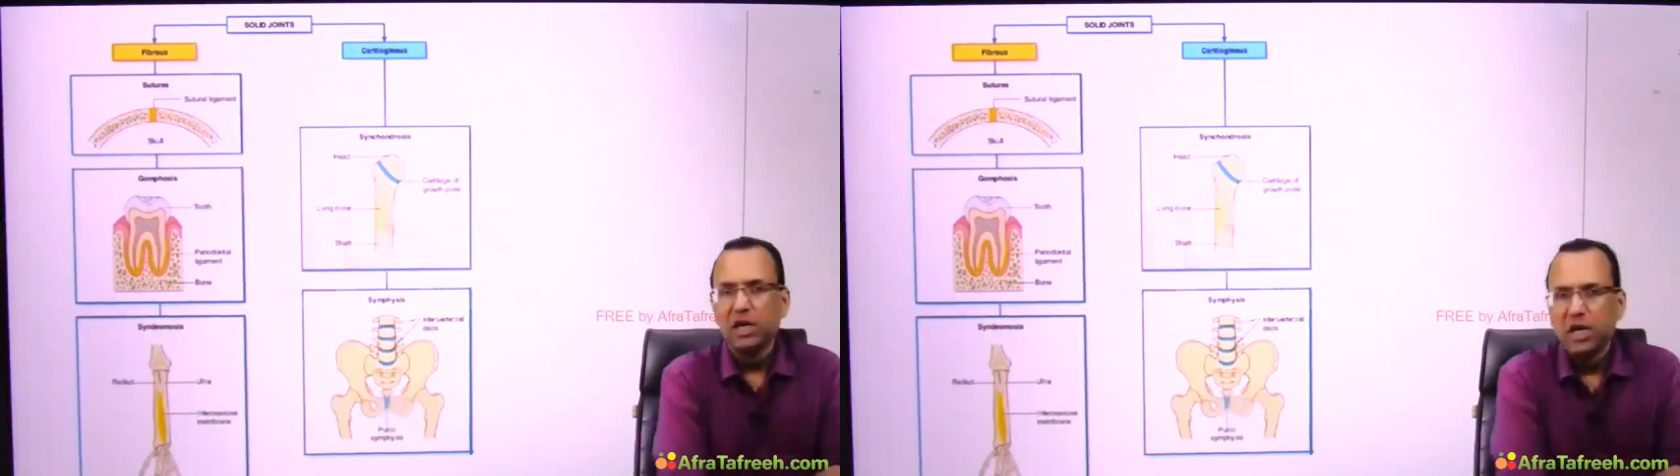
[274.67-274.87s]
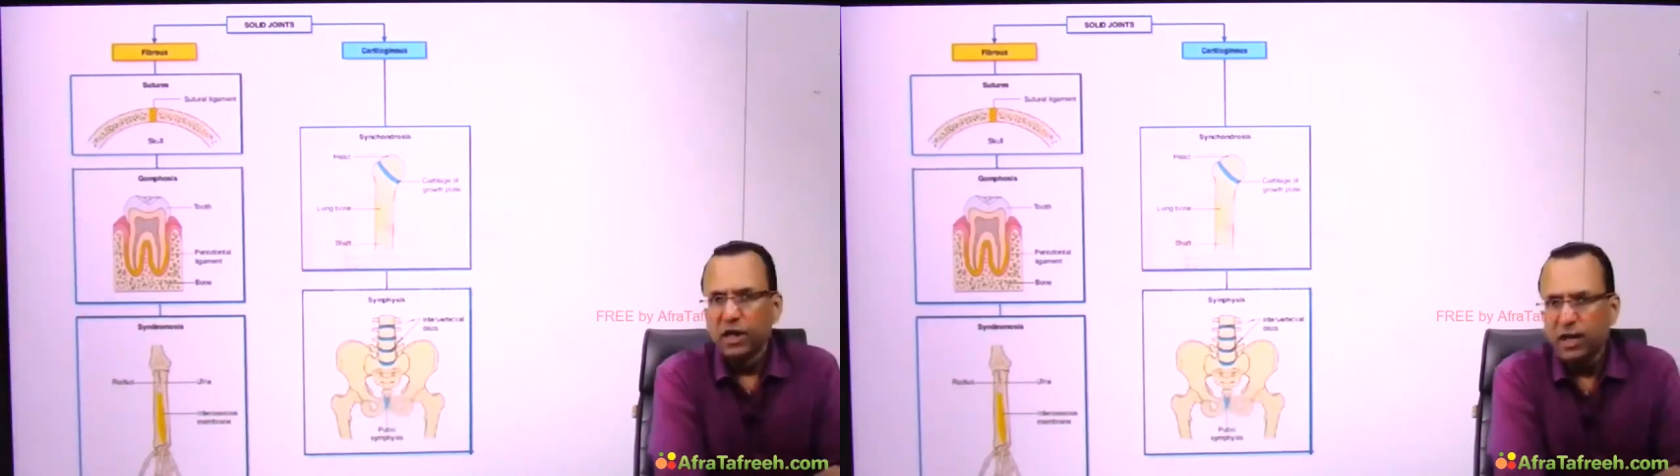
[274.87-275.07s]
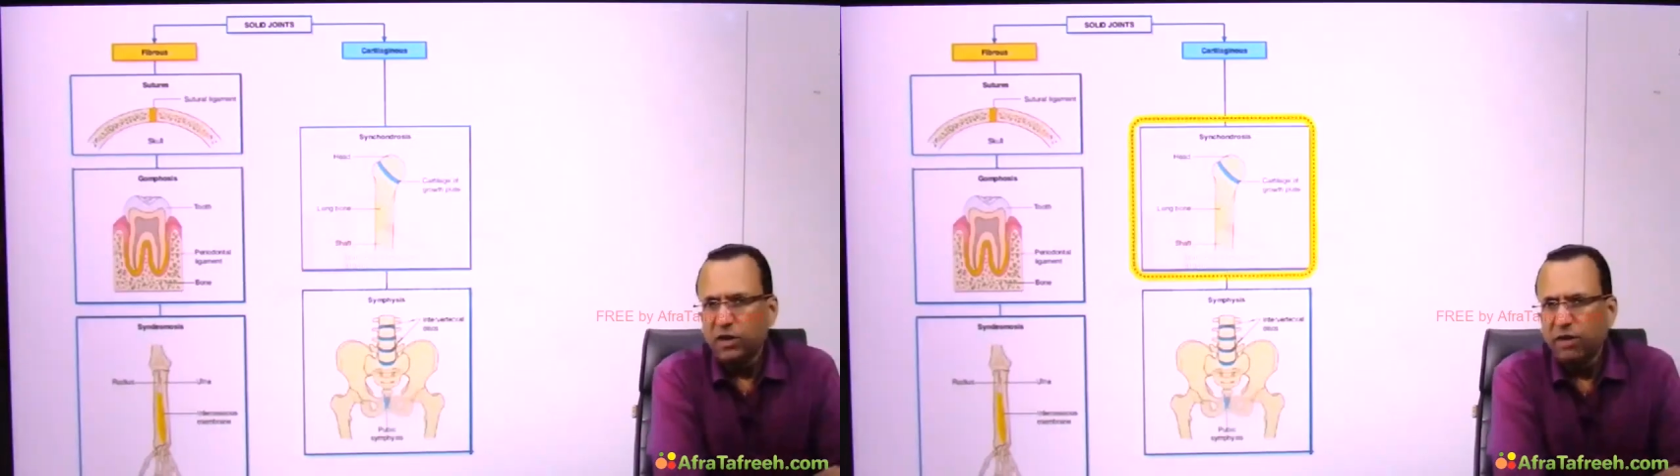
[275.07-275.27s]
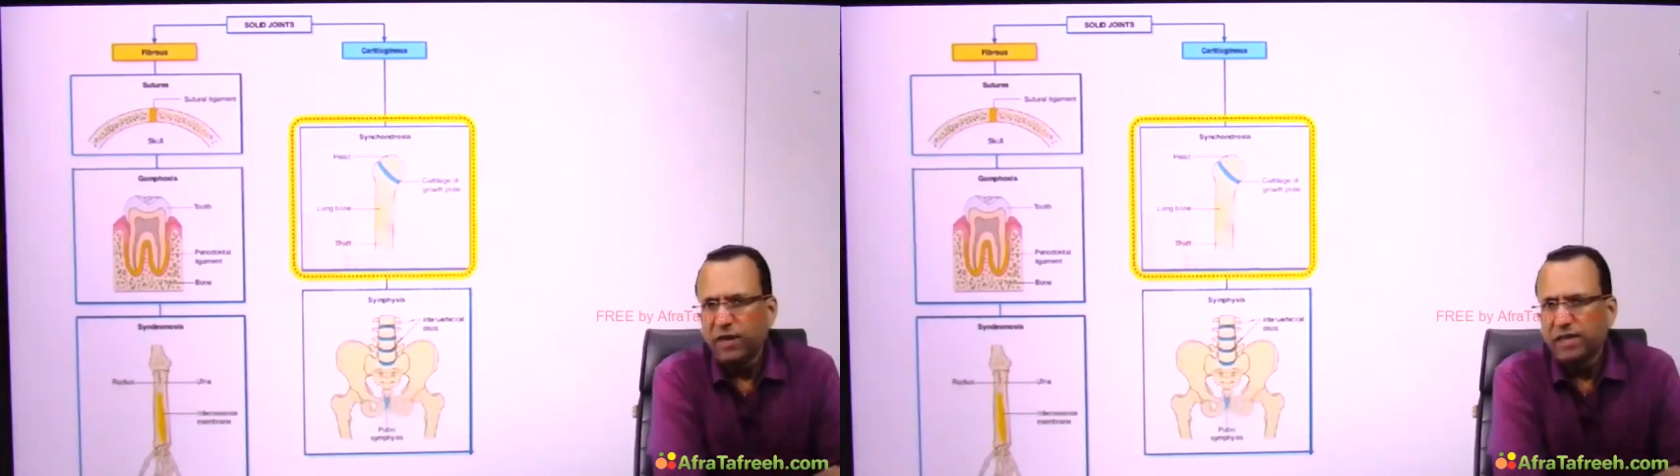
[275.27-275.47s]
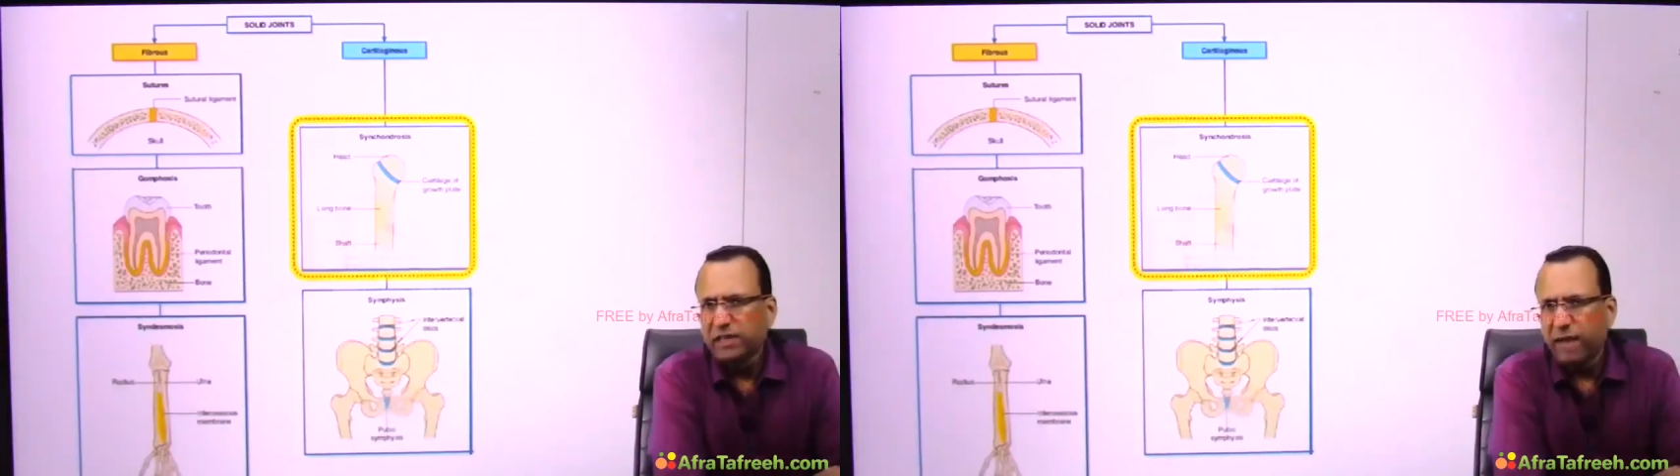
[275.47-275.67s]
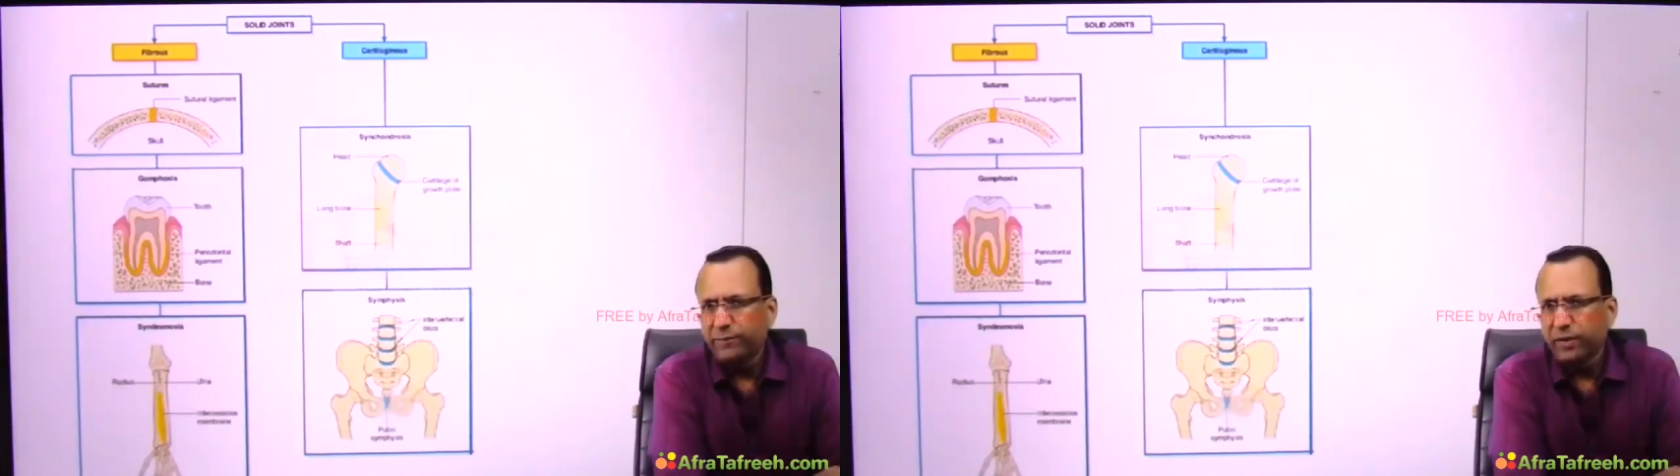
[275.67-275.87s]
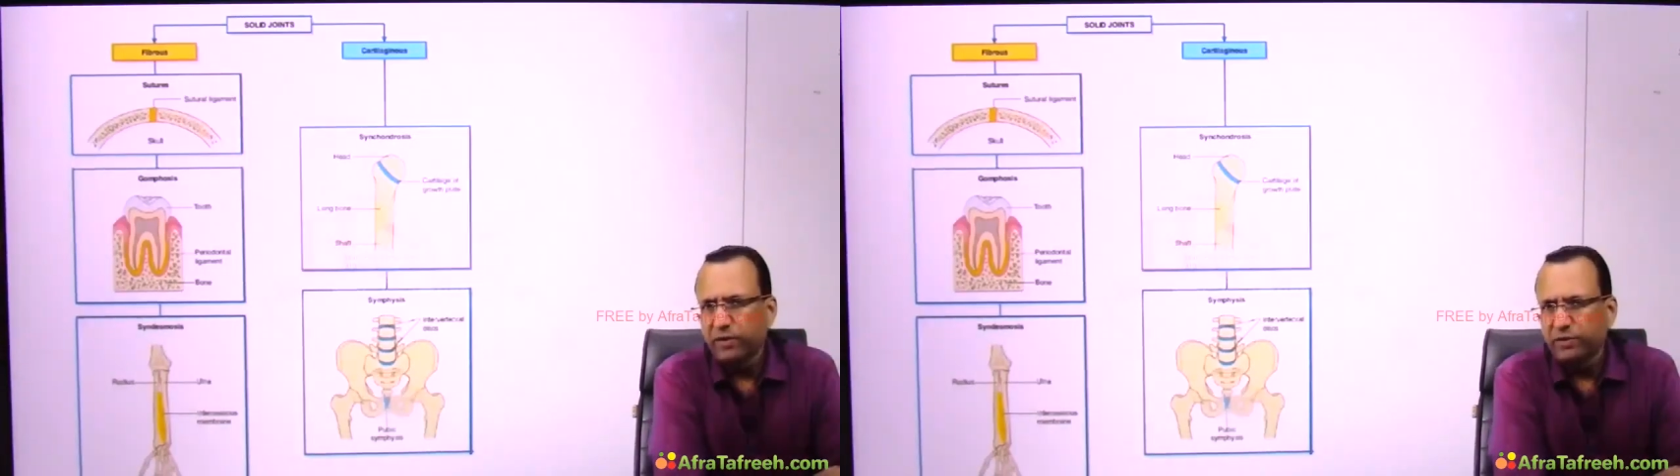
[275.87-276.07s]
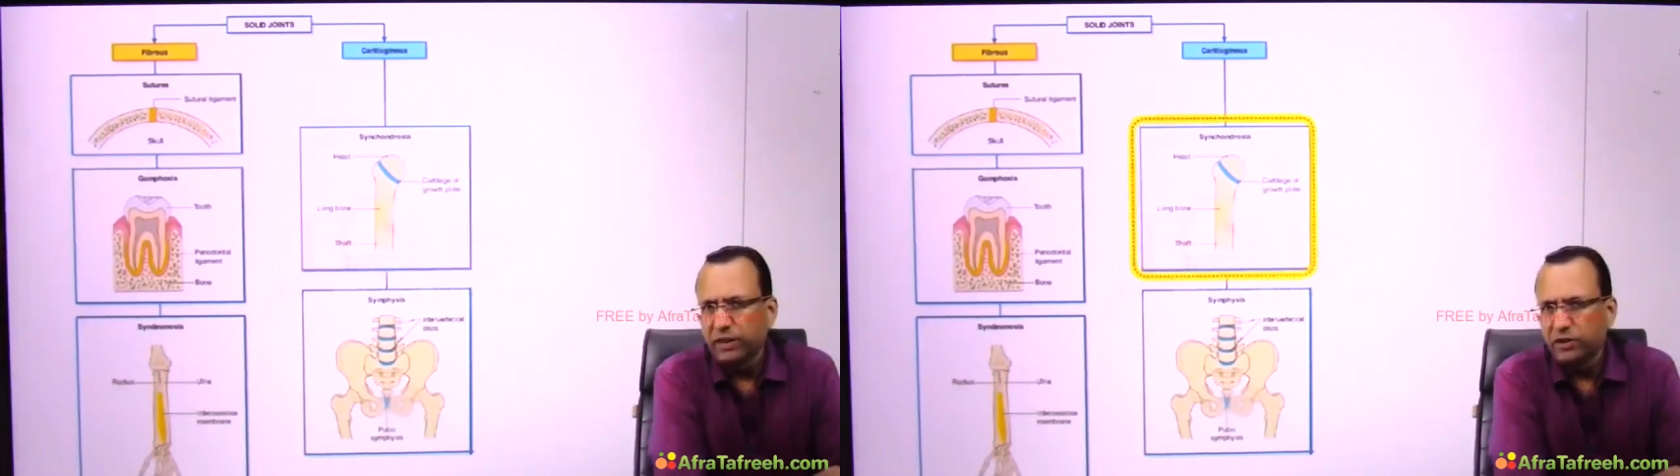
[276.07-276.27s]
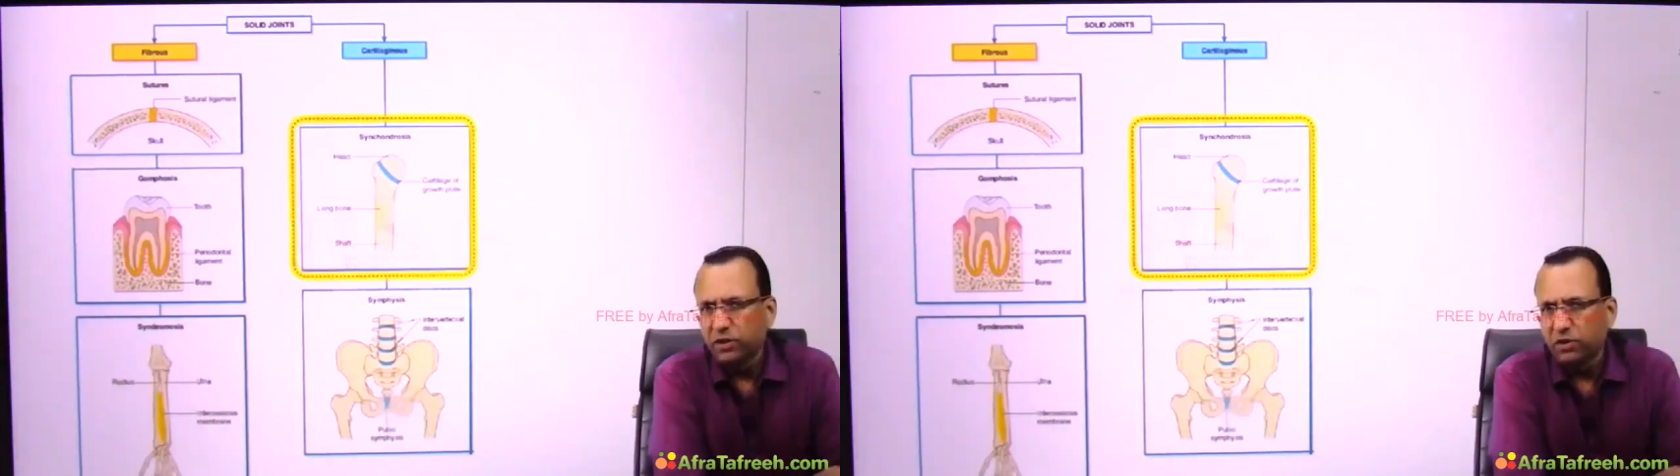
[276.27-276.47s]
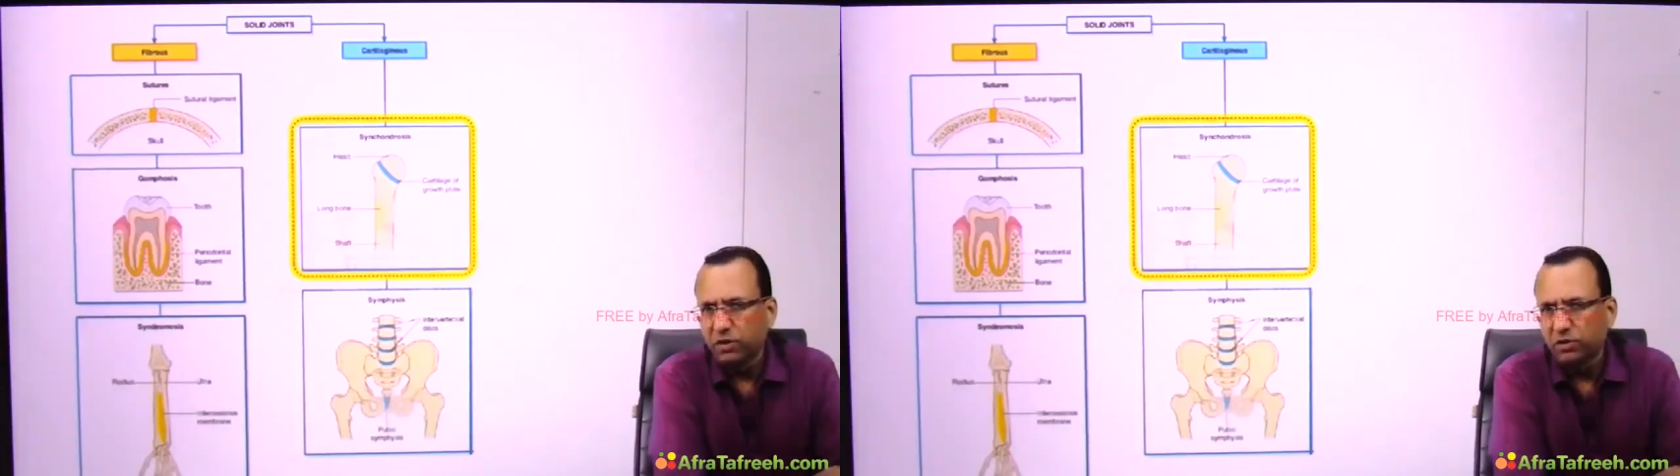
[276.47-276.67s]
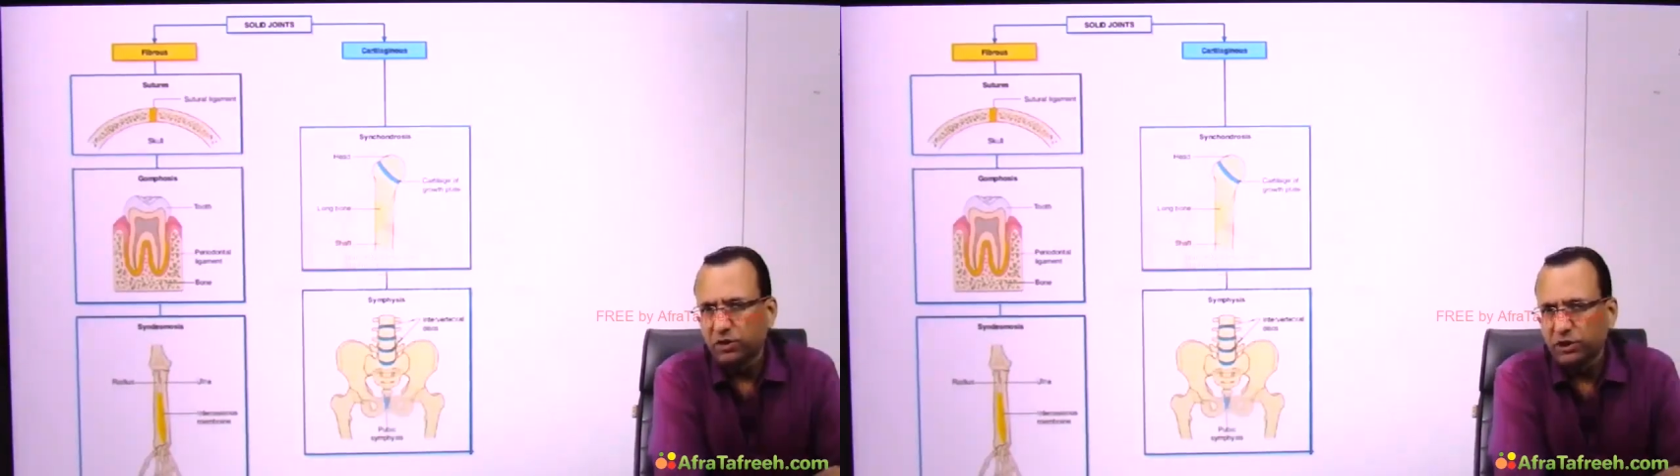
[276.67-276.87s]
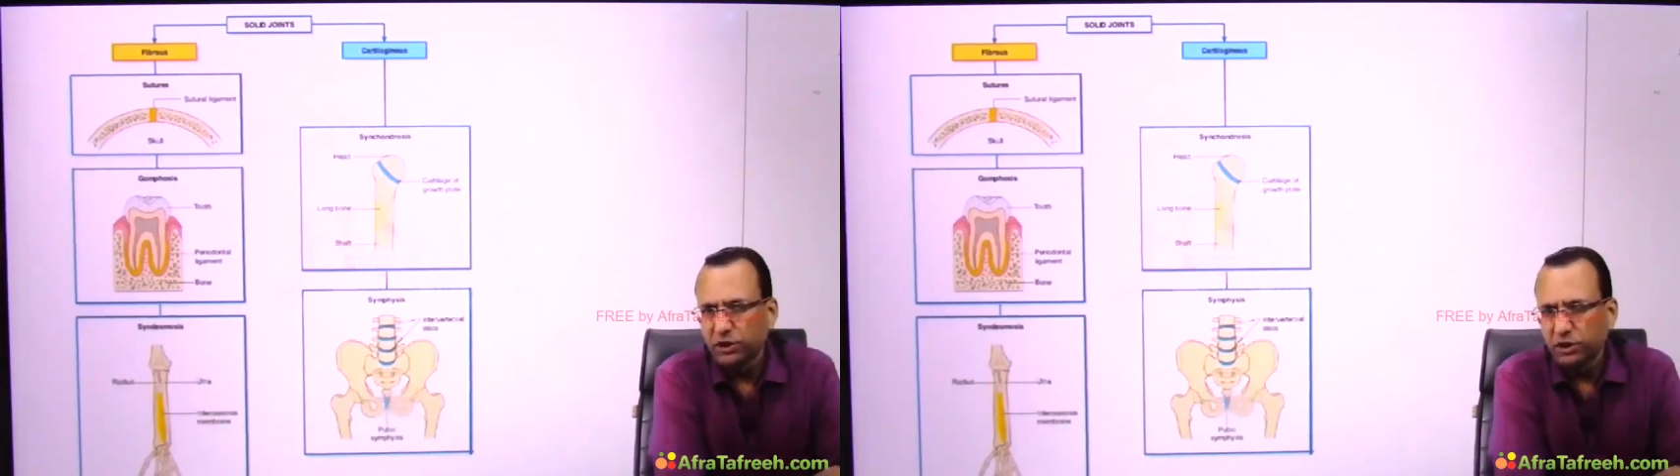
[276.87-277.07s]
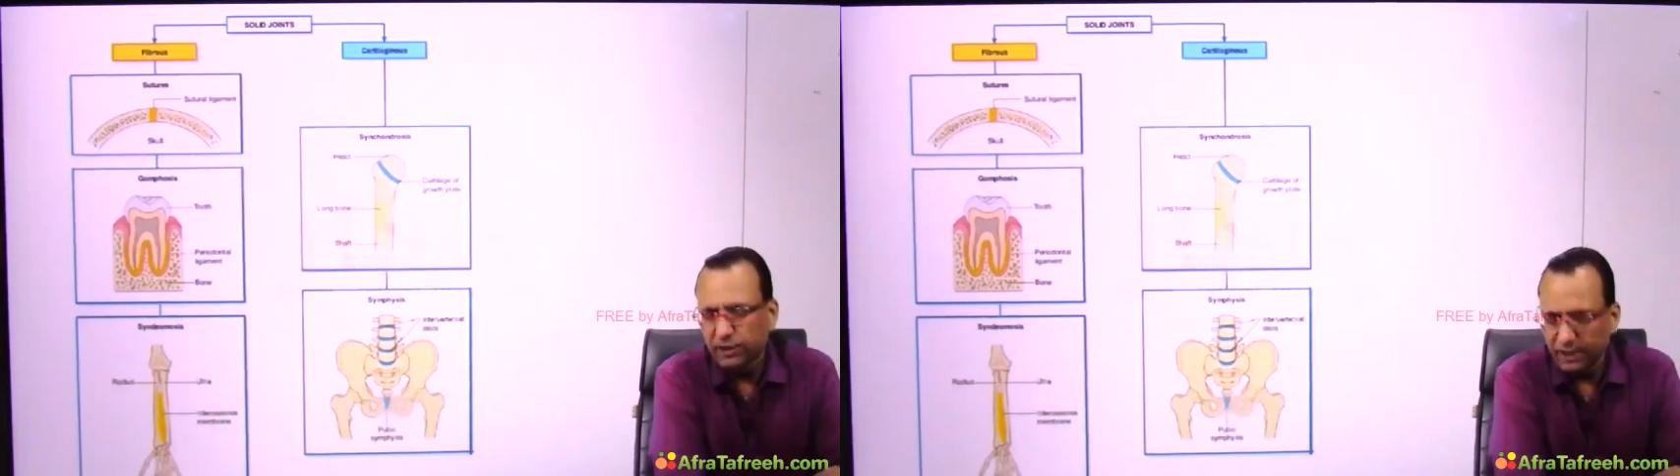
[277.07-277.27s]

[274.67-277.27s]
Can you give the example of synchondrosis?